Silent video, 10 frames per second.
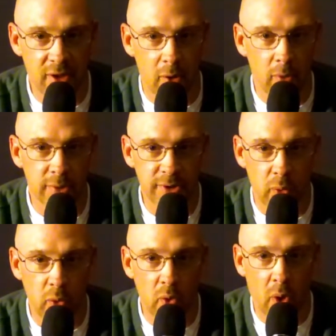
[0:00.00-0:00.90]
those
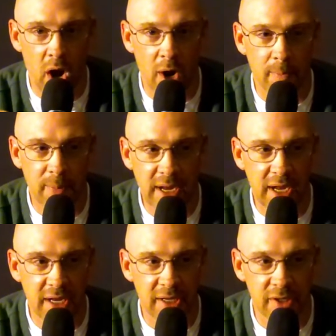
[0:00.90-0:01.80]
who are
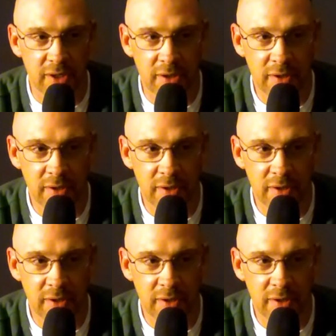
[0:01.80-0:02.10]
being,